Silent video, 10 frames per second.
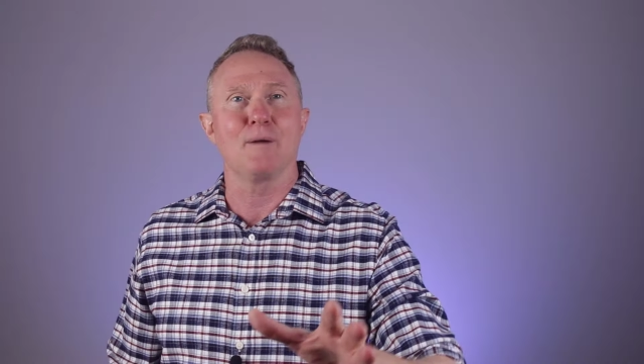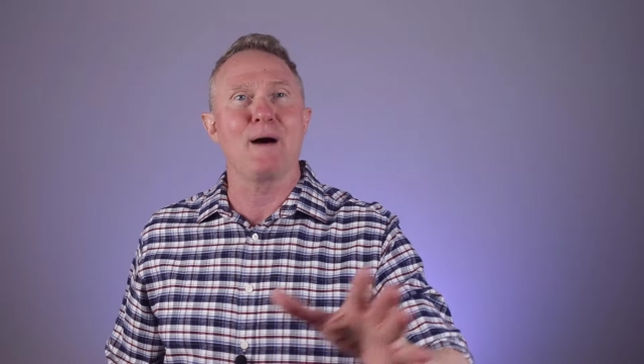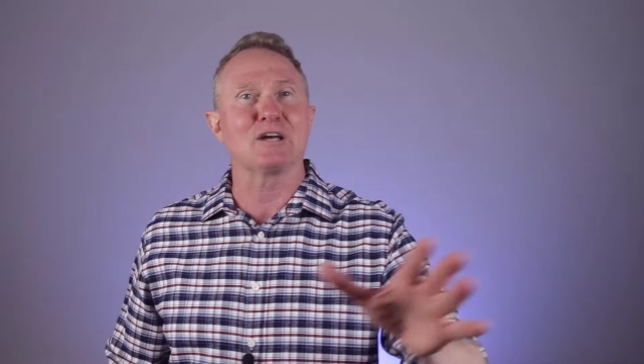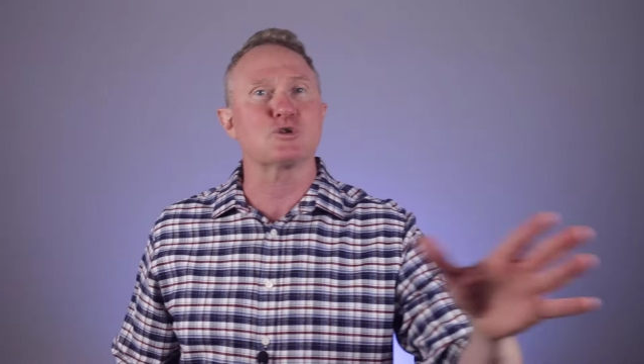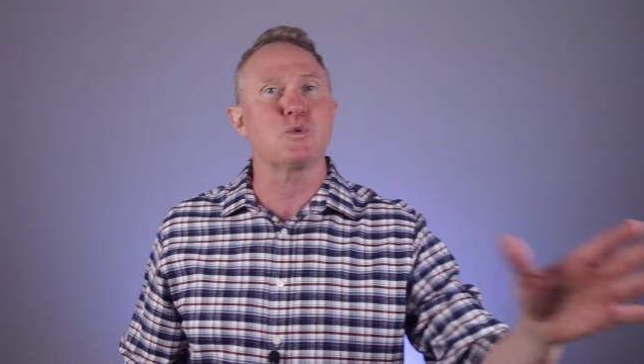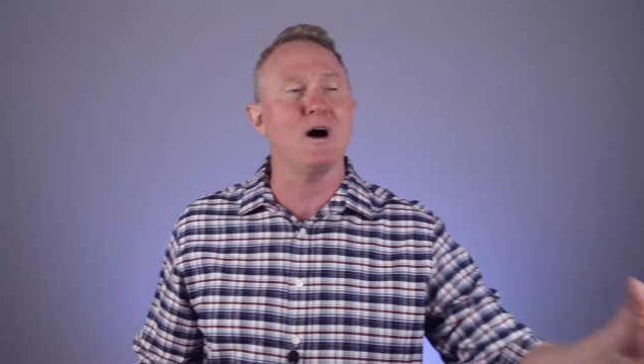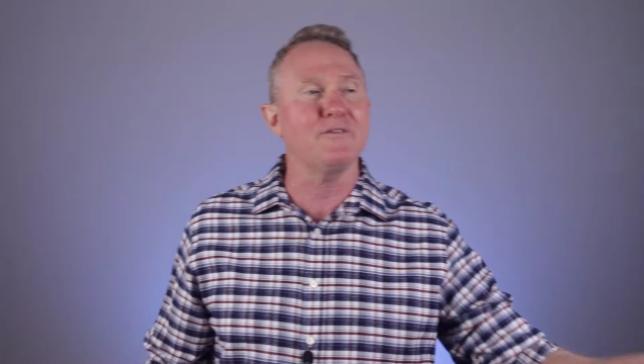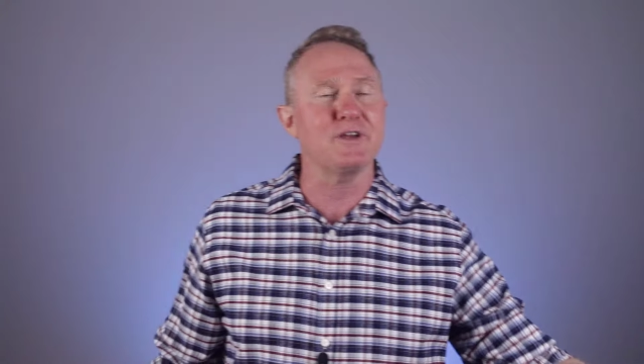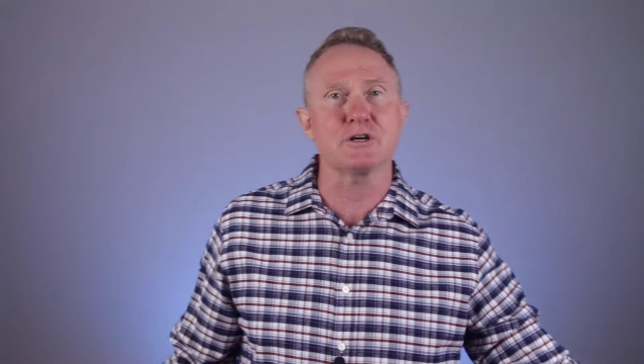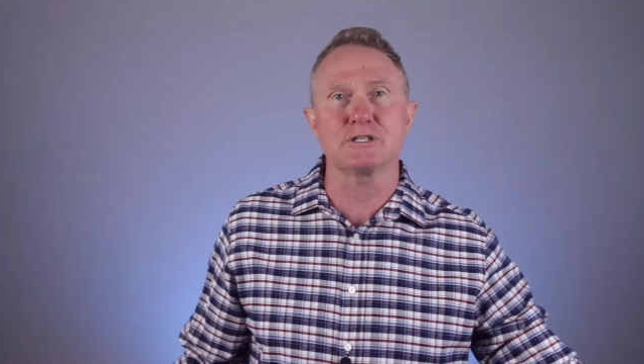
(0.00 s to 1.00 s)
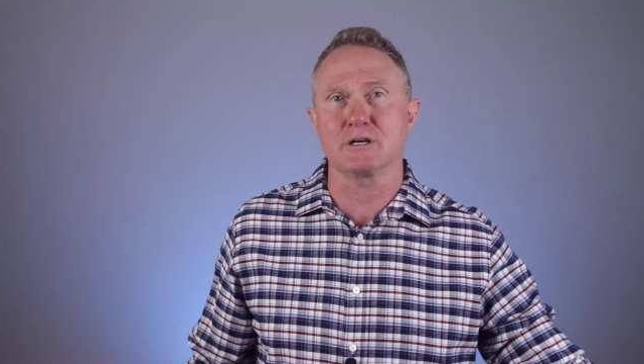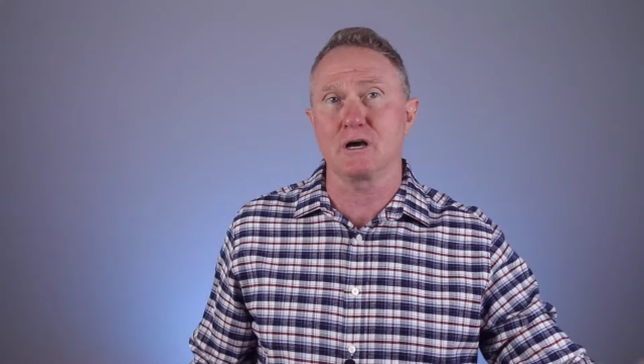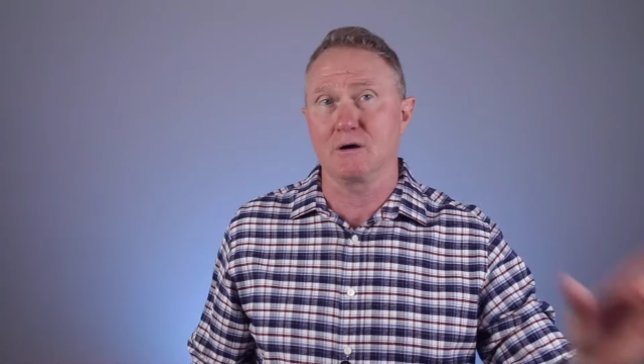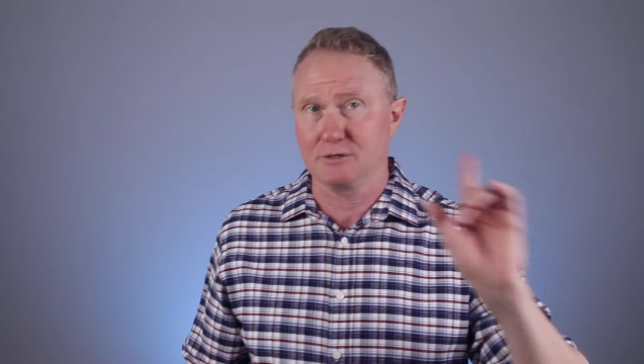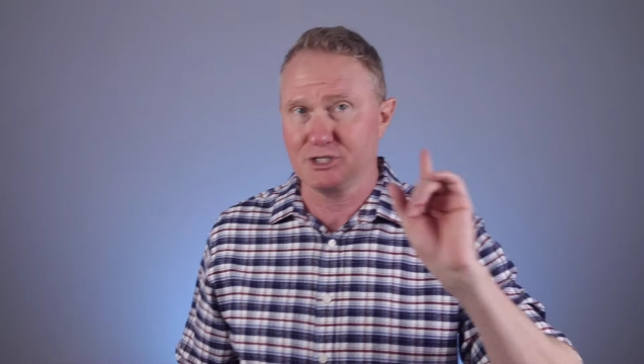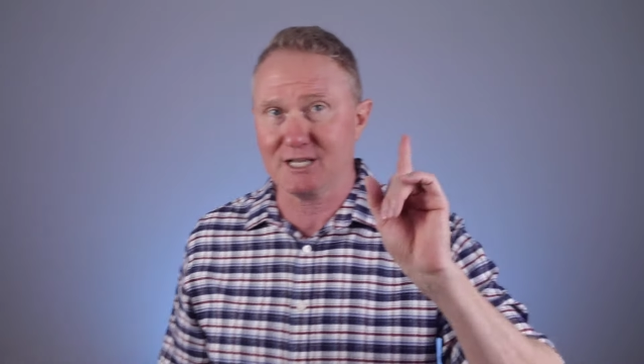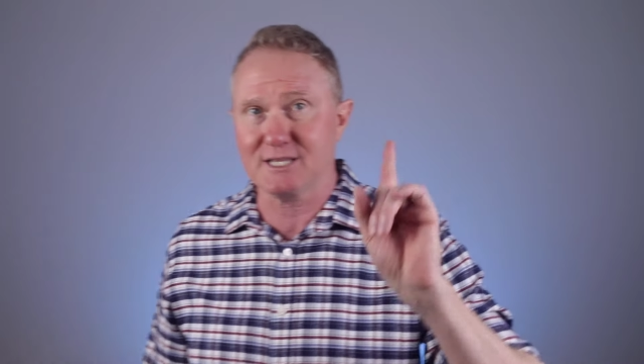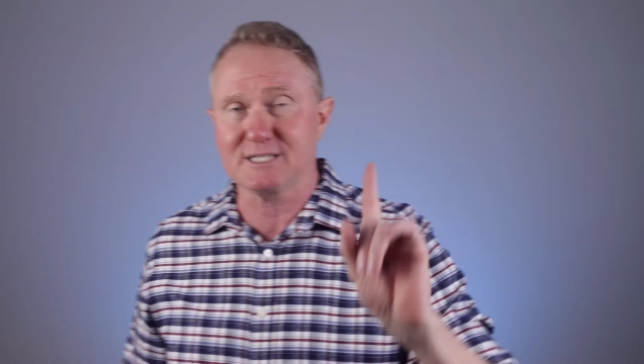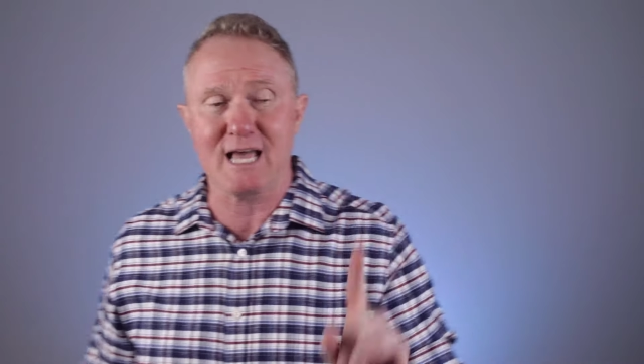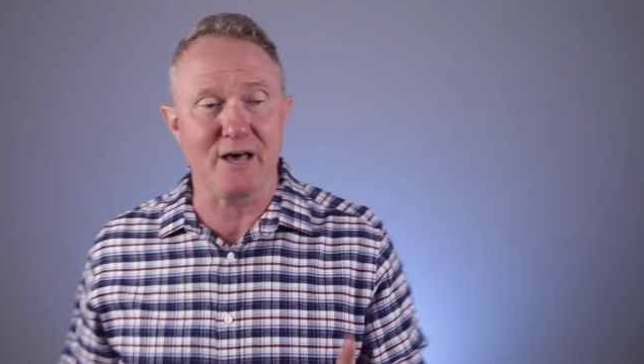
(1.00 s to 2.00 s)
About 12 years ago, check
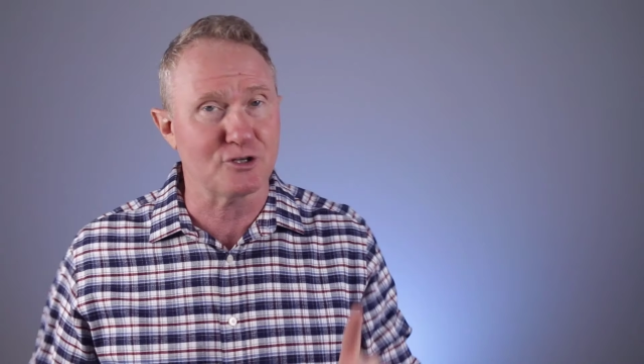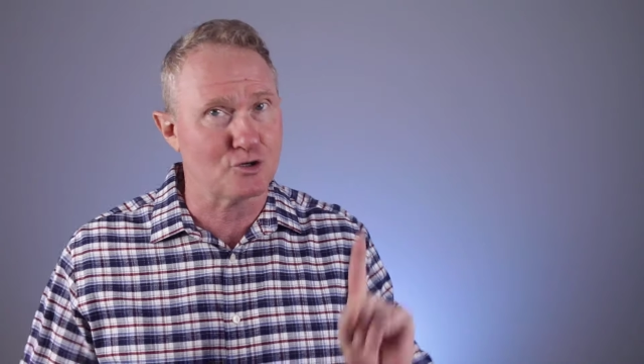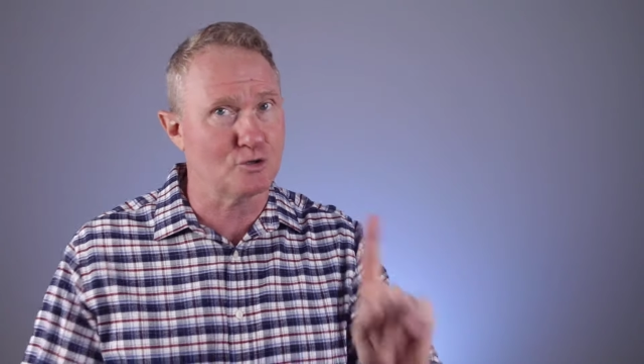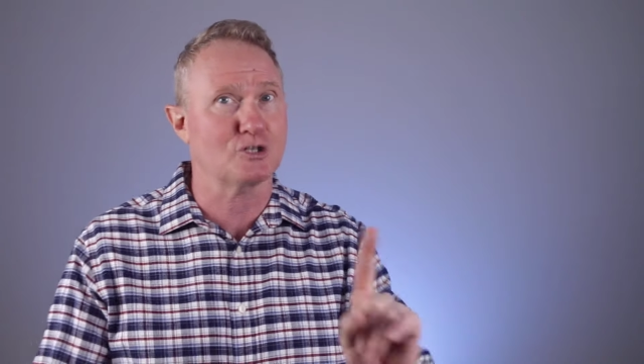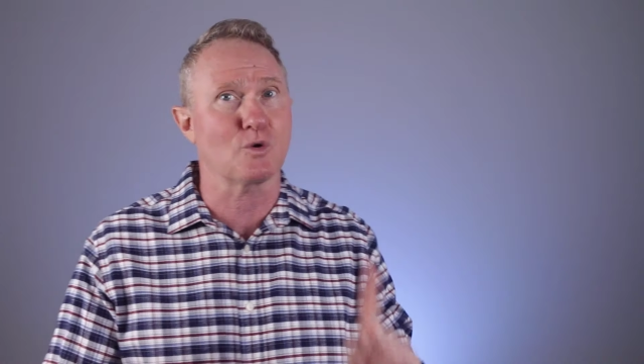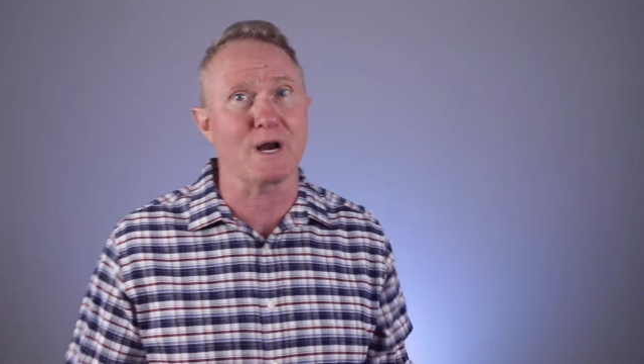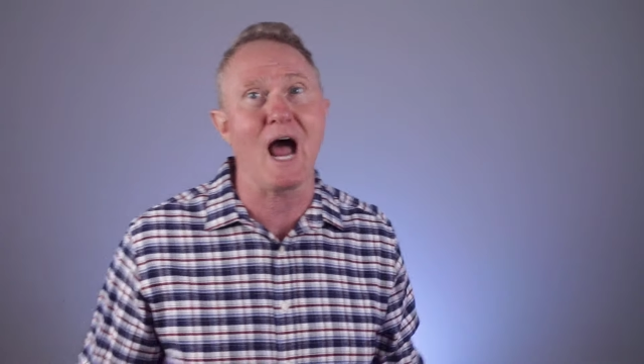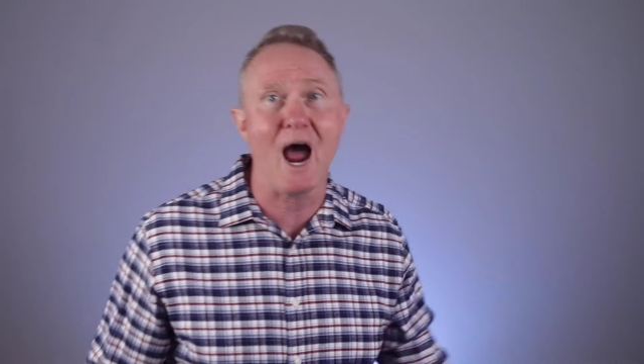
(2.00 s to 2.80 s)
this out, the true story.